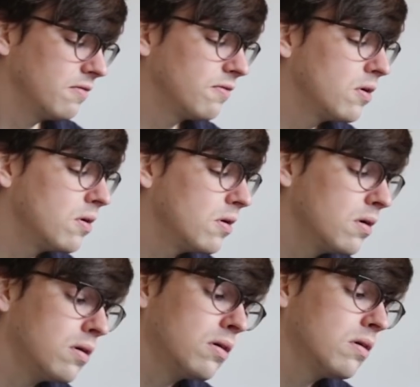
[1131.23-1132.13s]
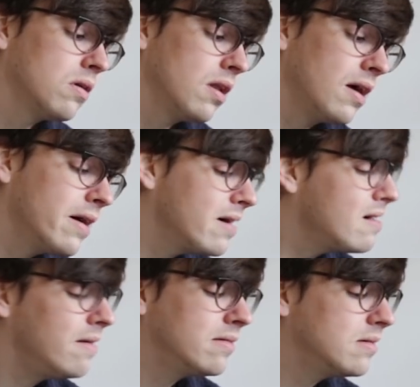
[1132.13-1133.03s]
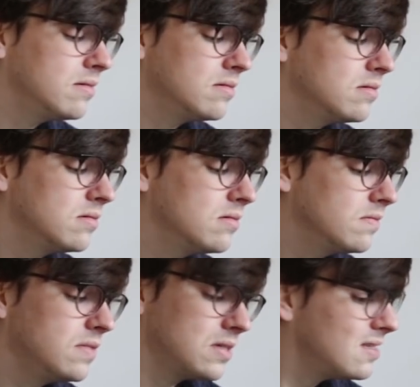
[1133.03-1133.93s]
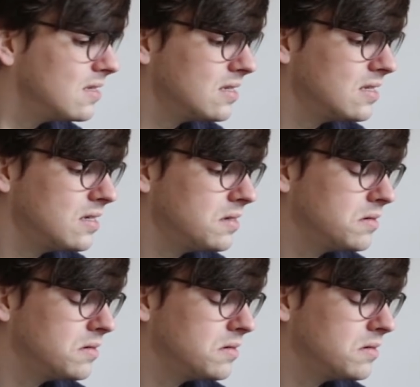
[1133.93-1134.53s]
for loving you.